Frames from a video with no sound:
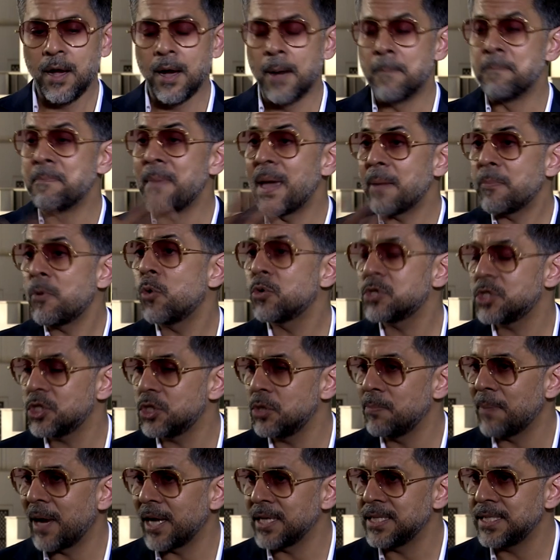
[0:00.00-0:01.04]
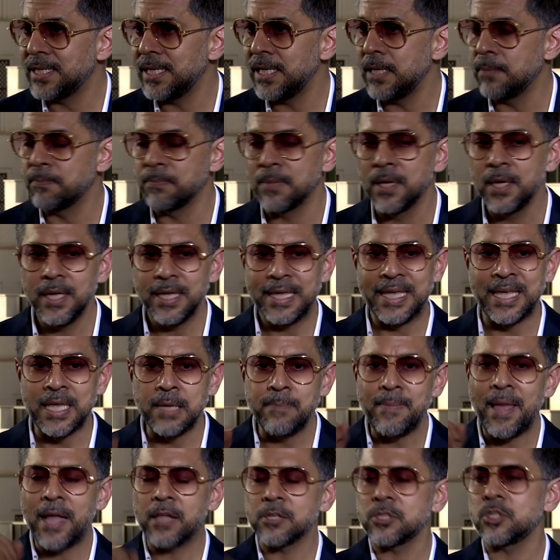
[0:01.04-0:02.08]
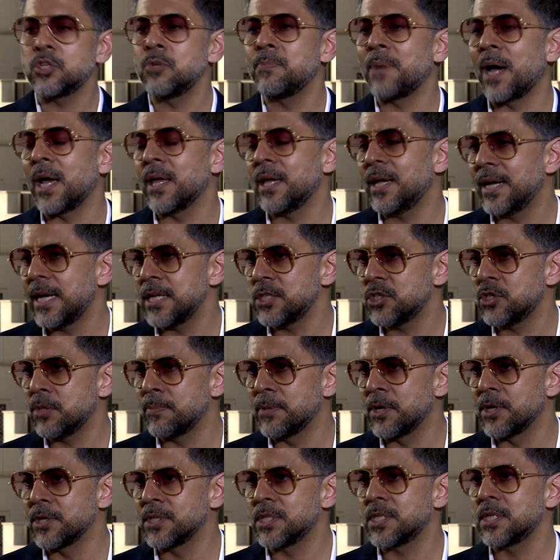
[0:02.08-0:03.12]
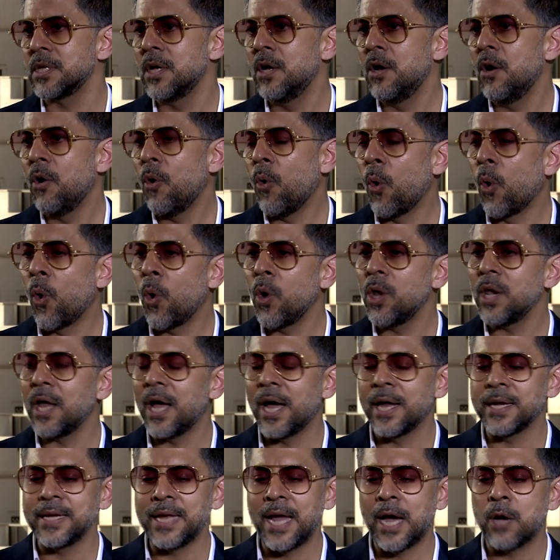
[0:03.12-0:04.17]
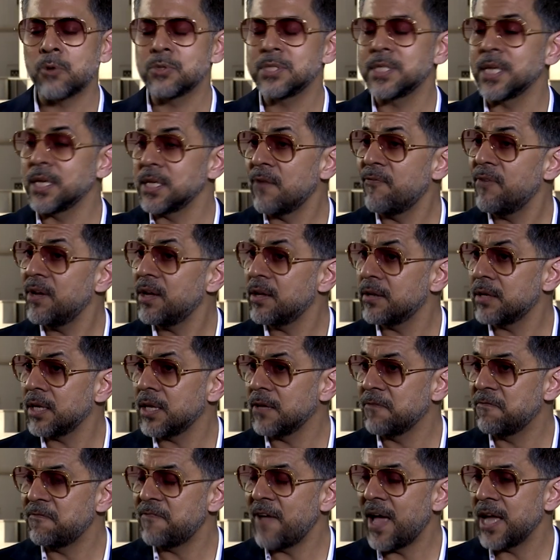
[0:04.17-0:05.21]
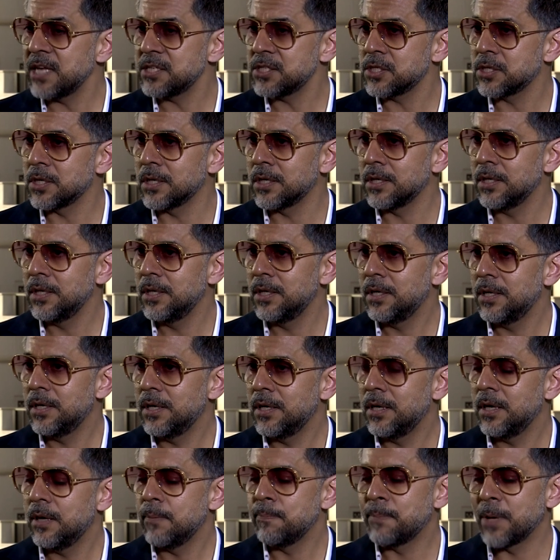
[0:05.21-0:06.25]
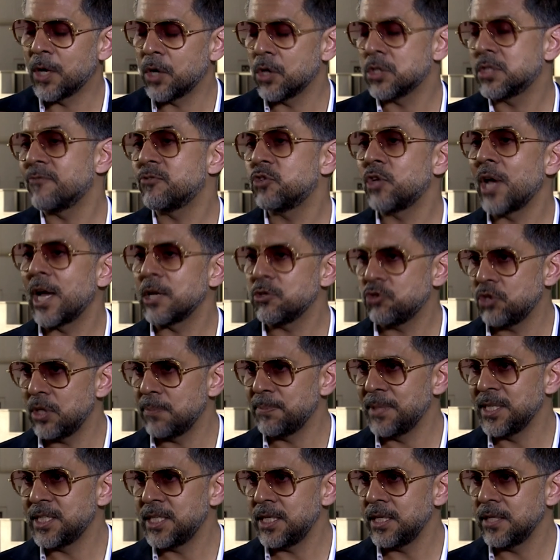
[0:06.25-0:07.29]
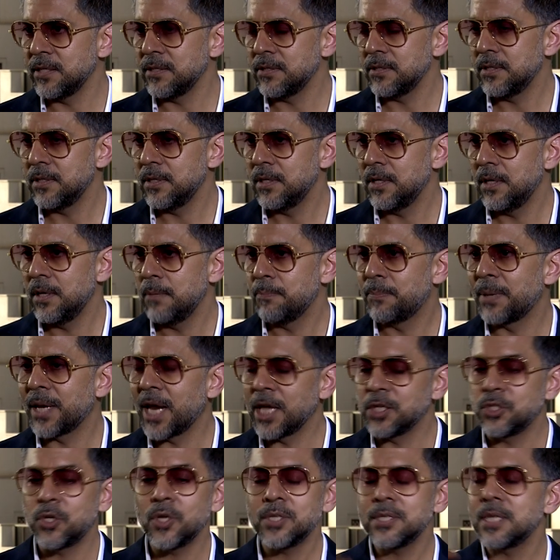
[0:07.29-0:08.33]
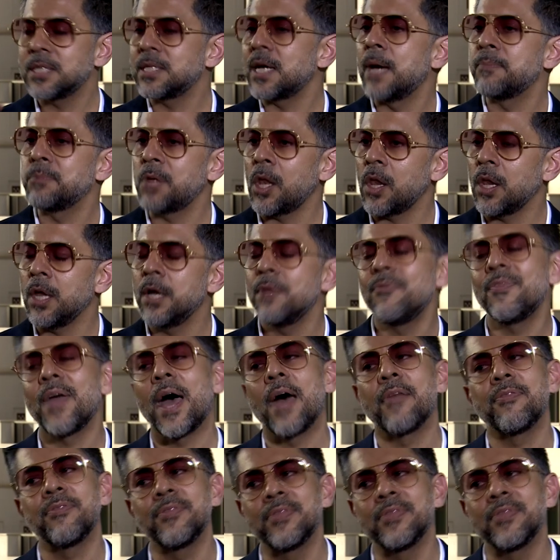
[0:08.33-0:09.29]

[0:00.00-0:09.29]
uh, memos to my team, emails to my customers, all are now significantly faster because of ChatGPT. But I took the time to learn that.